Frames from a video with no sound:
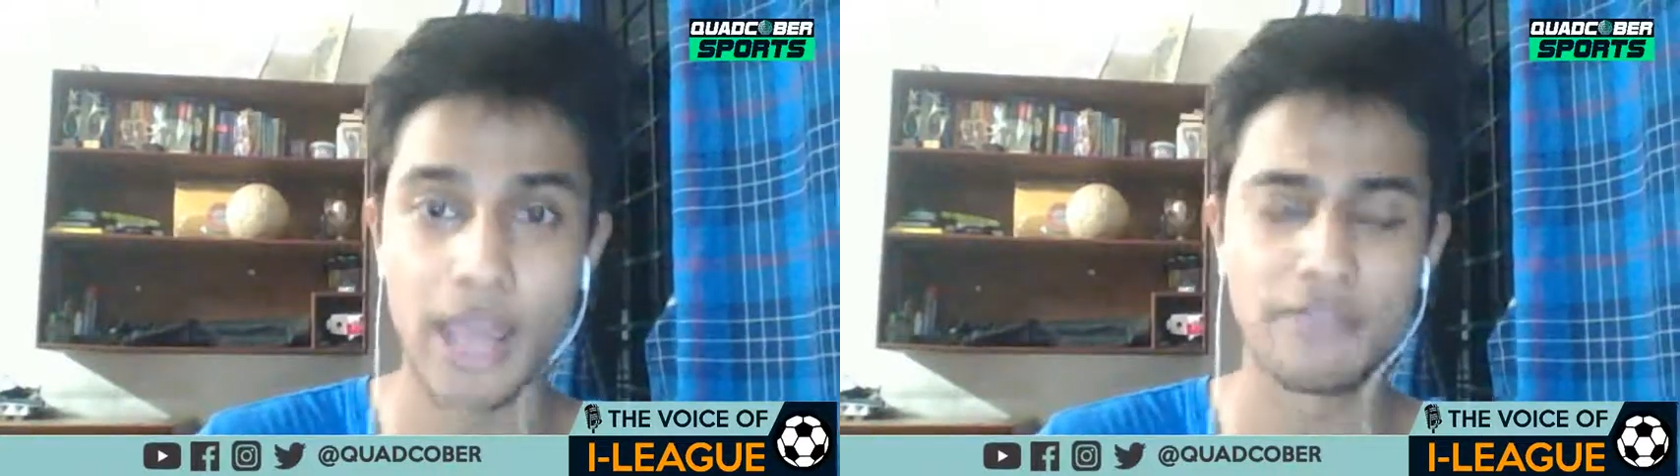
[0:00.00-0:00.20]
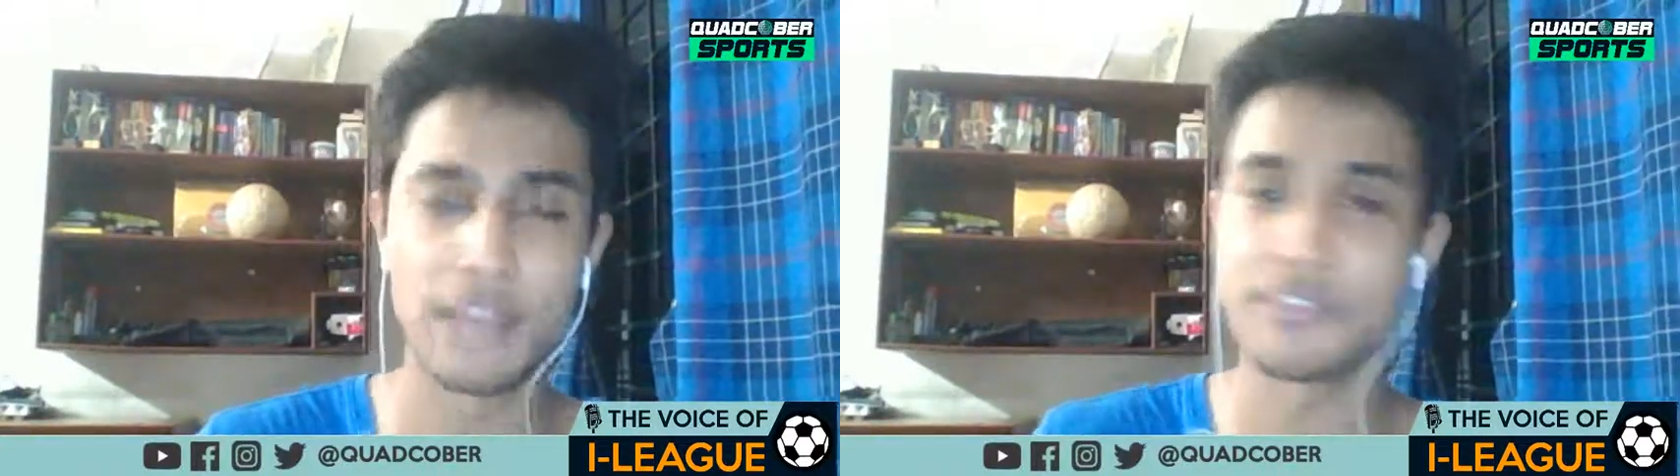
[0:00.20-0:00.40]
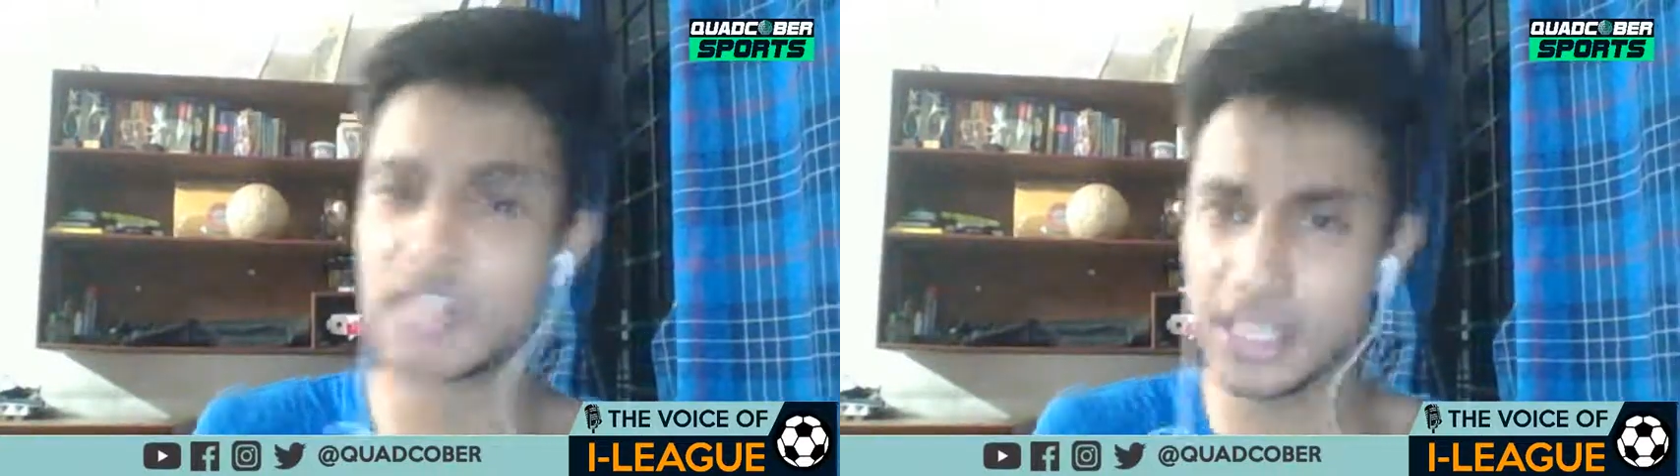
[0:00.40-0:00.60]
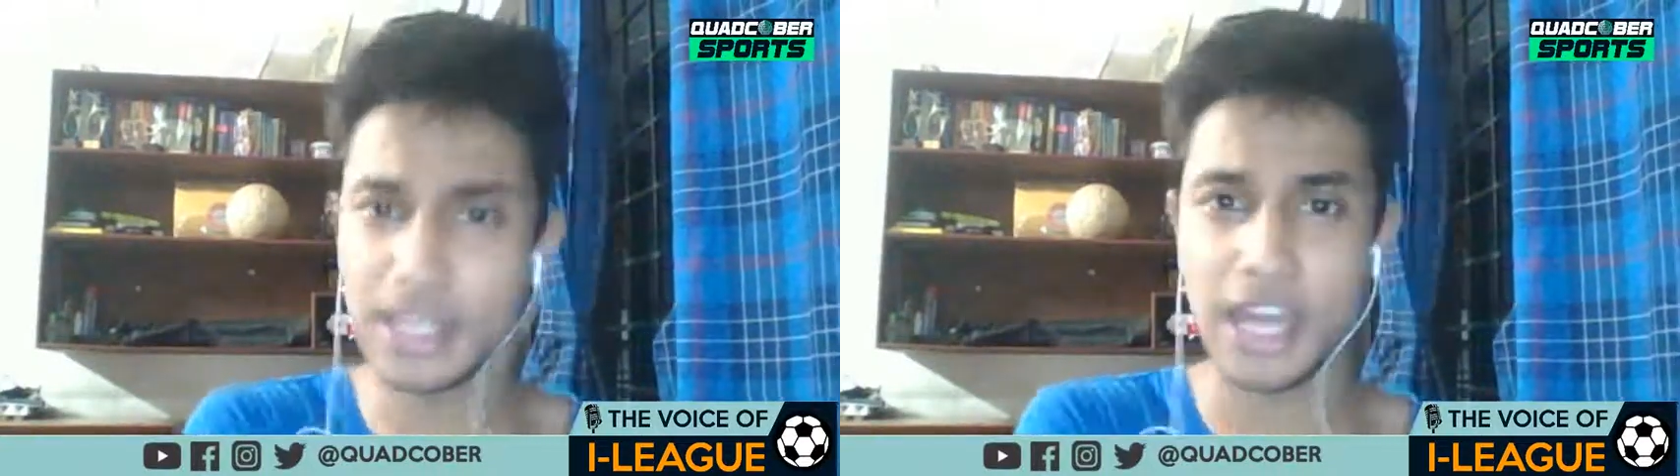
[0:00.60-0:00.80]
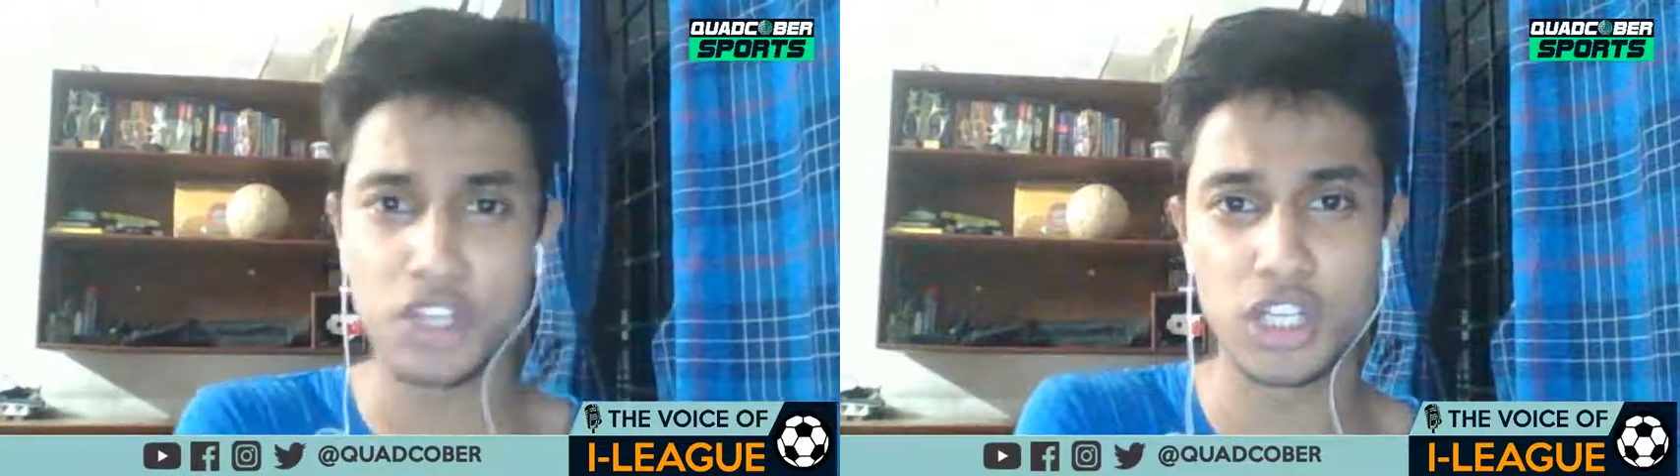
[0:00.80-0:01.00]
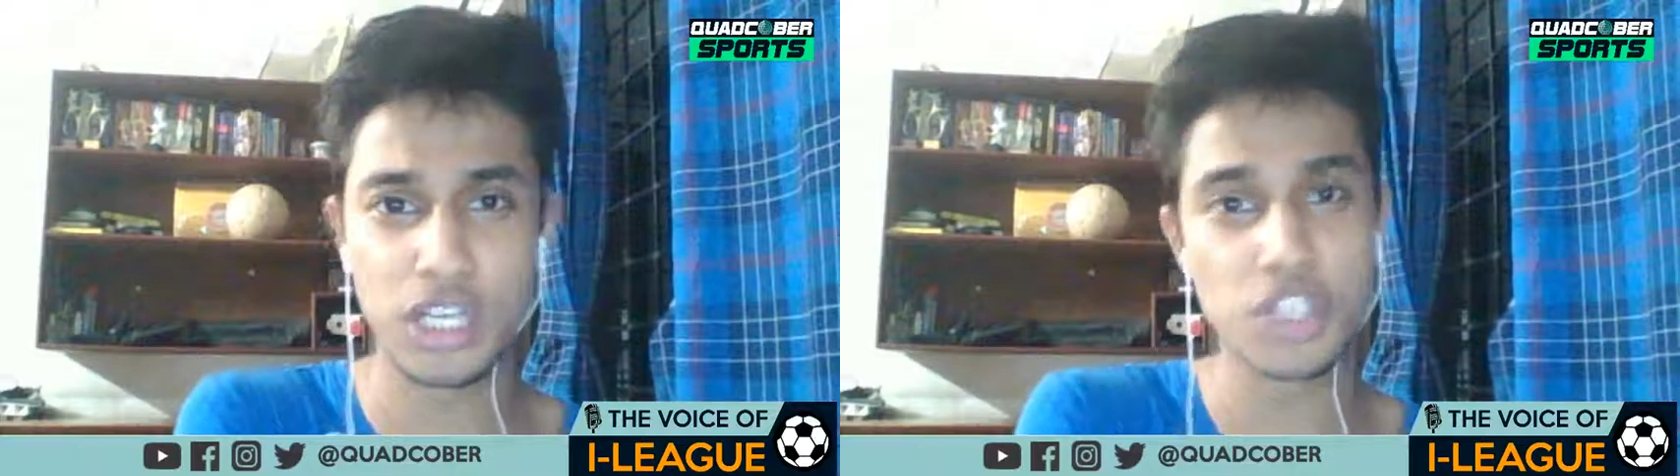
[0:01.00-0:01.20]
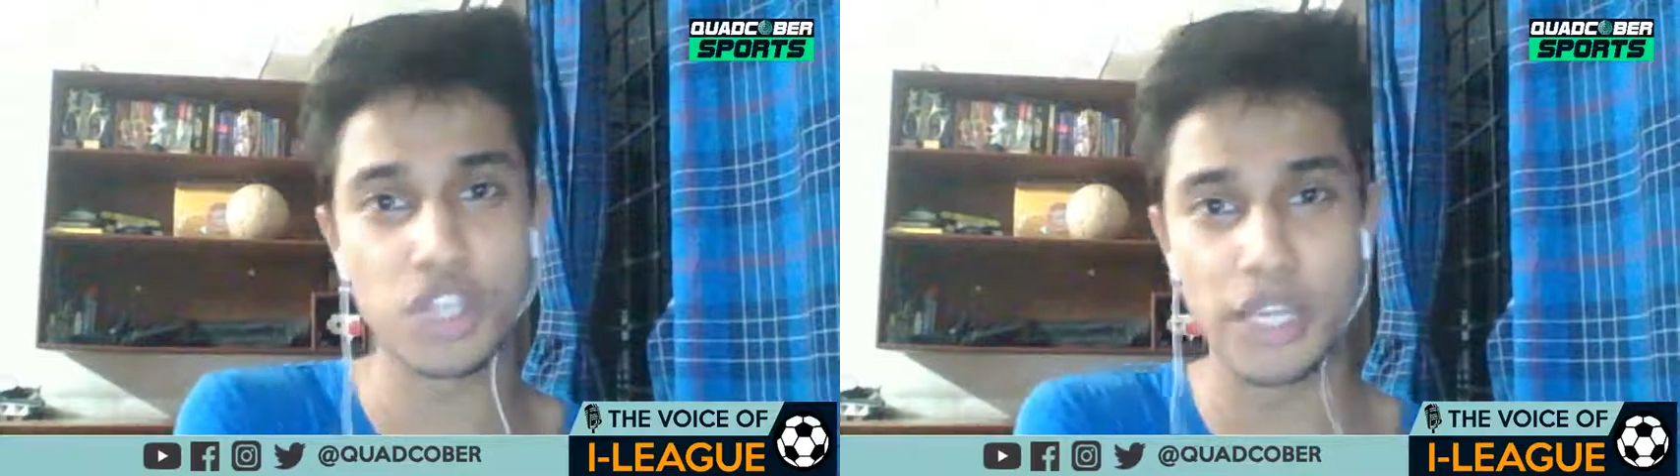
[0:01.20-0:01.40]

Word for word: And we have seen that change